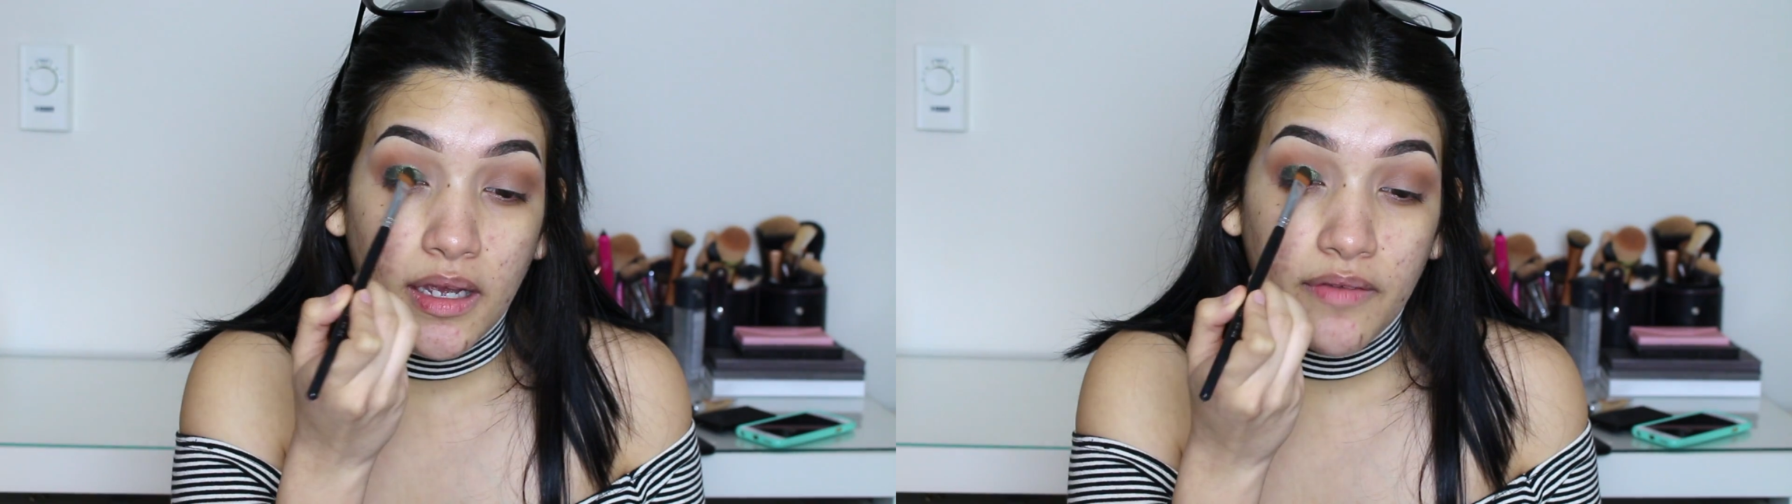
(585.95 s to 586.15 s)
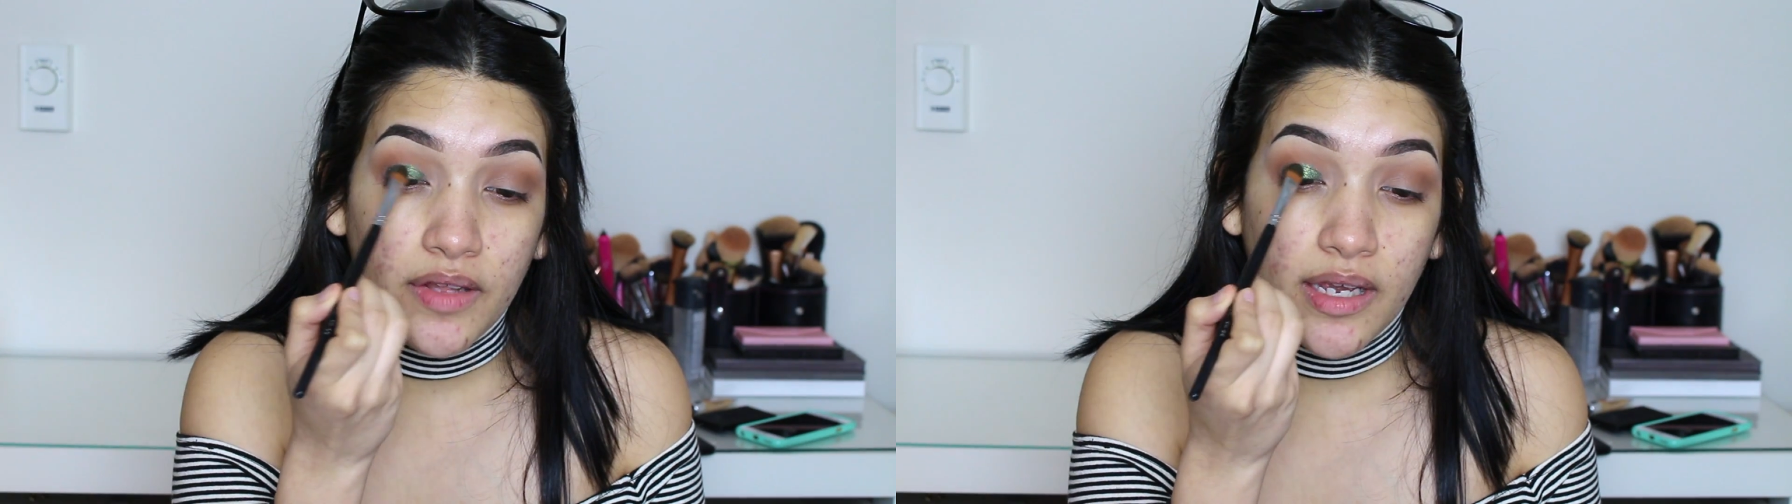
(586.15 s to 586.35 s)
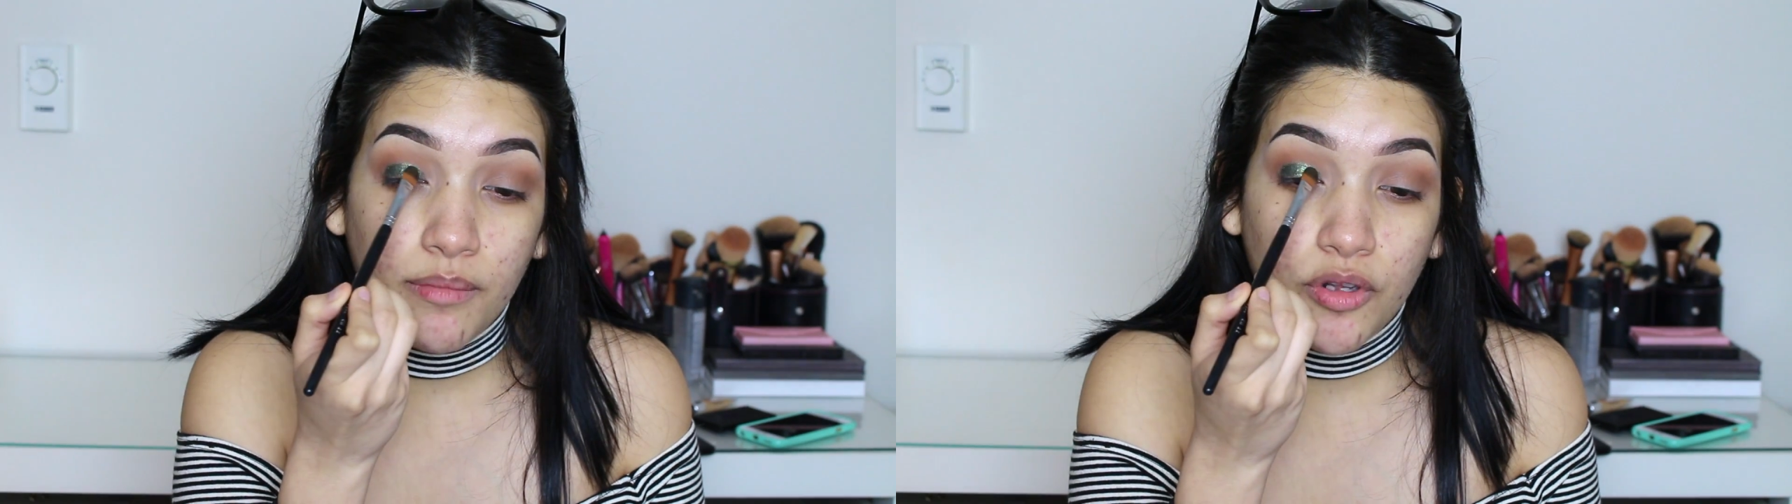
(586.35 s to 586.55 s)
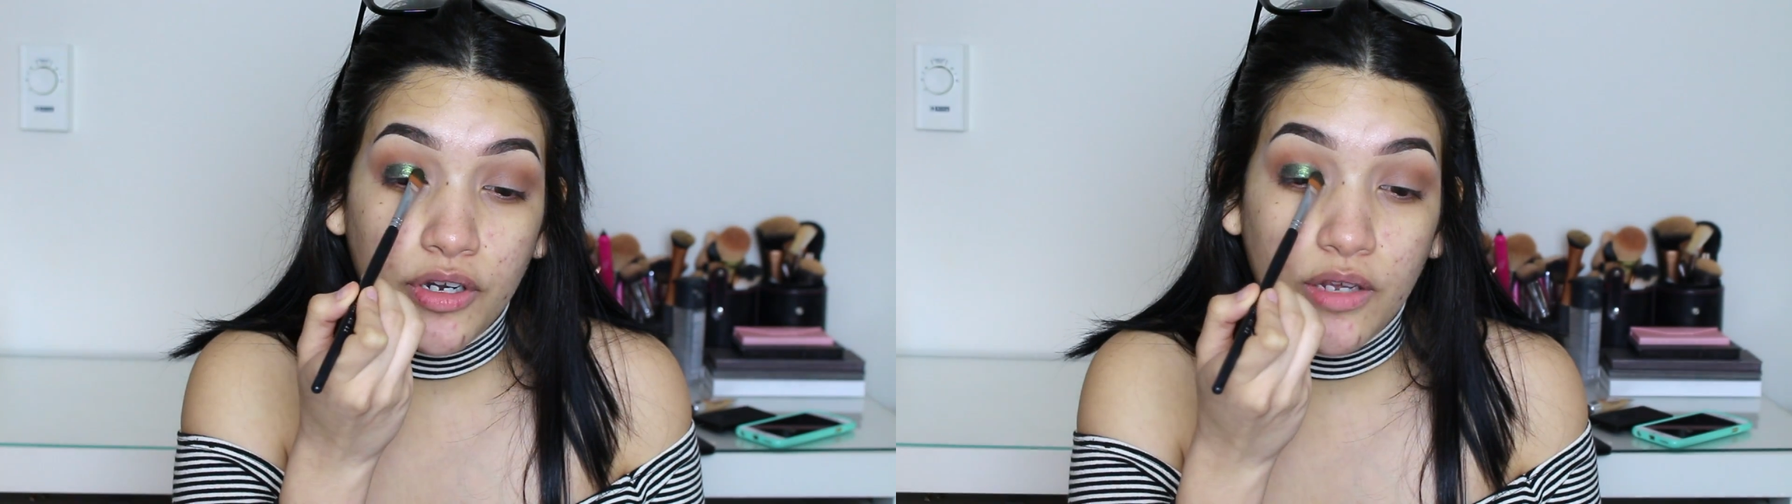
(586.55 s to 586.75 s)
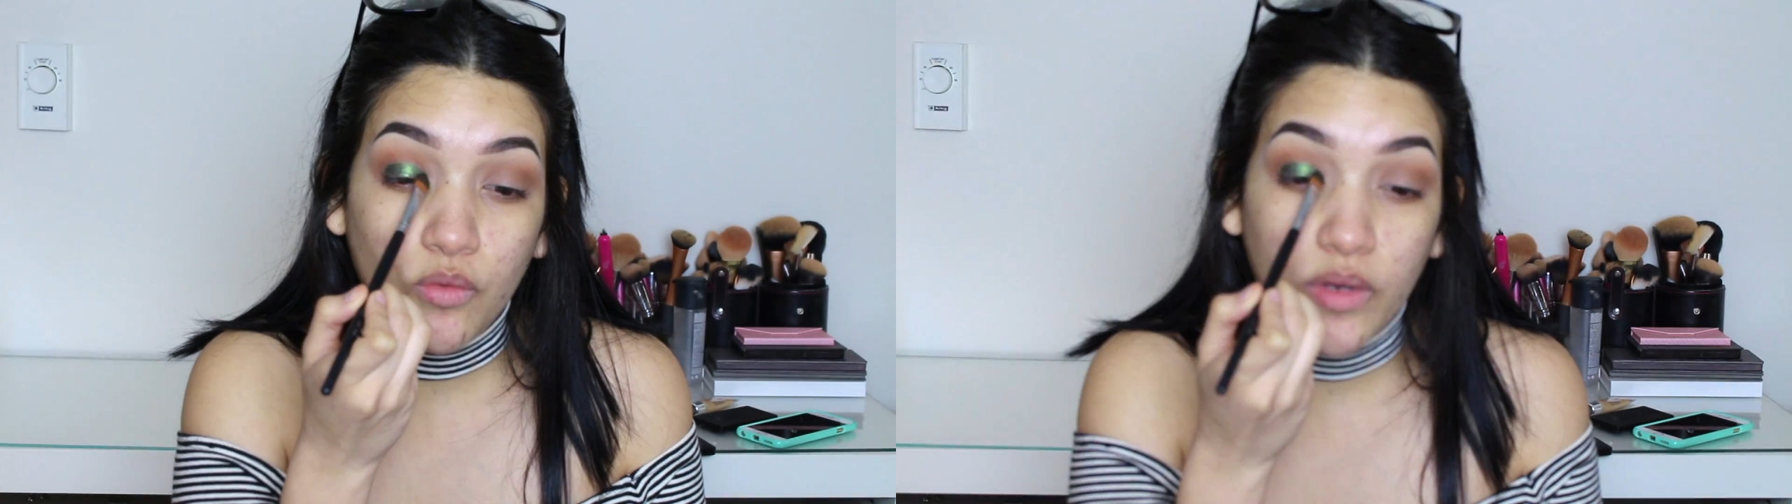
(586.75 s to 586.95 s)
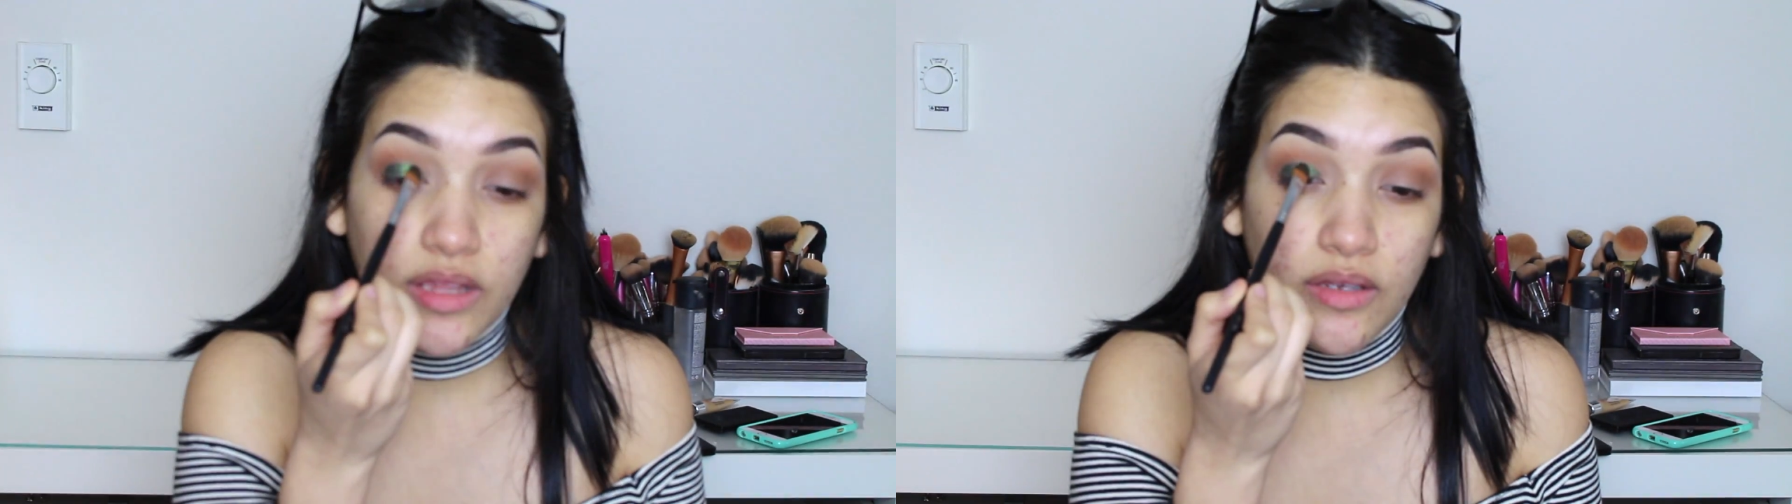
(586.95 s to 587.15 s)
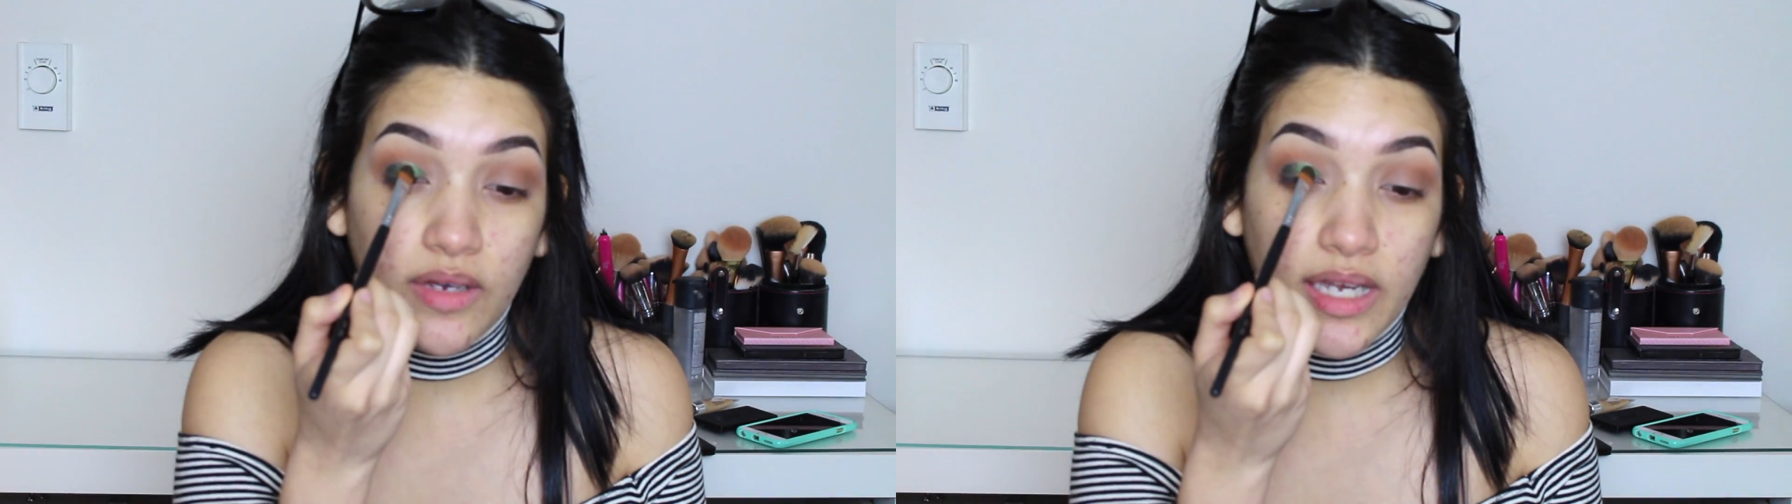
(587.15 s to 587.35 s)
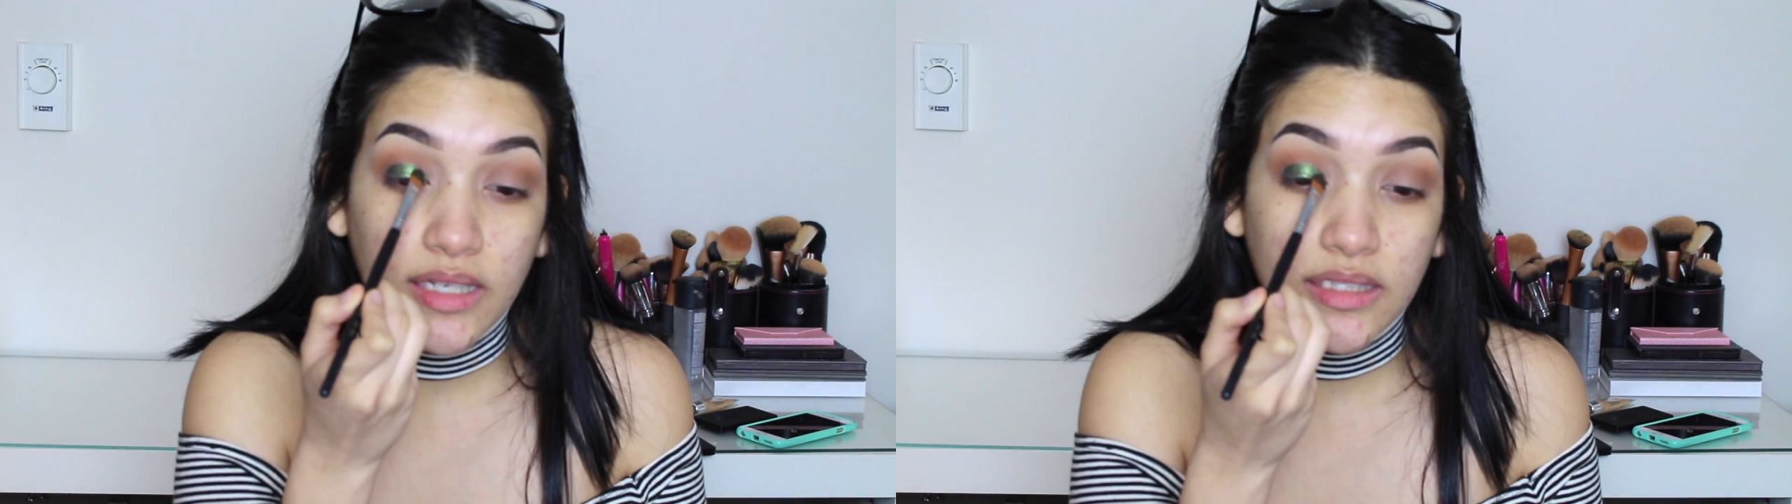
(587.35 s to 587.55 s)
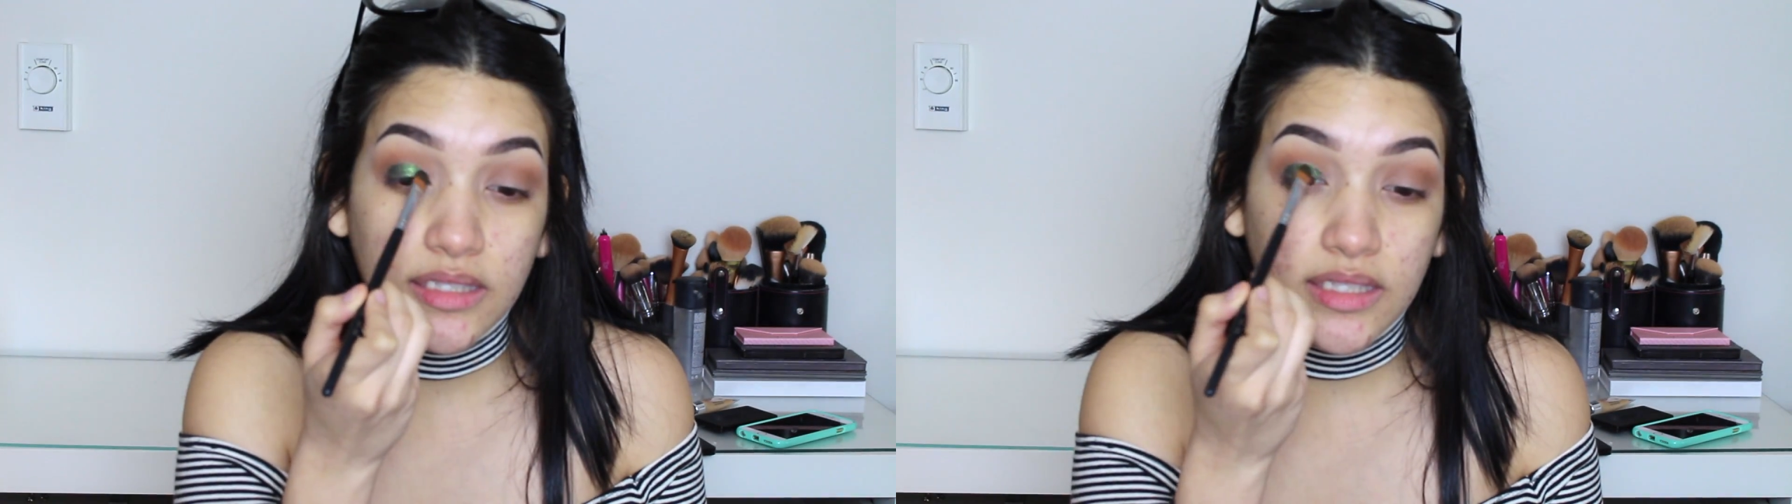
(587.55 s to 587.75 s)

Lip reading: I feel like I'm learning with you guys